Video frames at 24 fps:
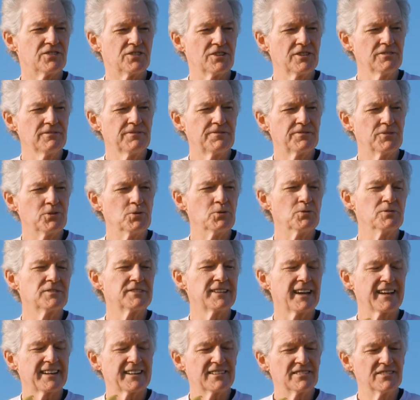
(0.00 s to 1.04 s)
Good food
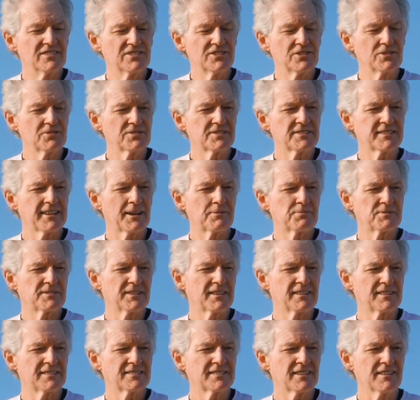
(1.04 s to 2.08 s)
taken little steps
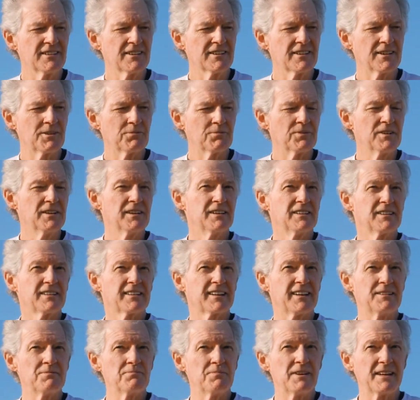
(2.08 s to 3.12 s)
at a time
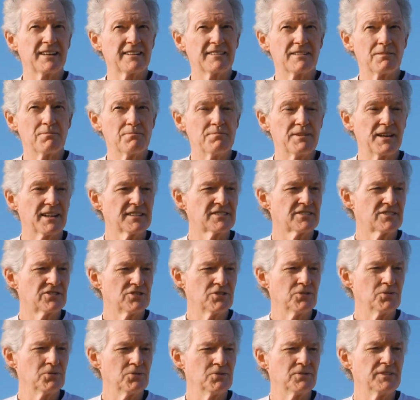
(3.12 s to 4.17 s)
can make the best
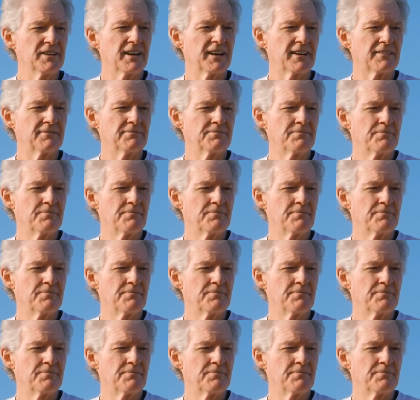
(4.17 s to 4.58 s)
you yet.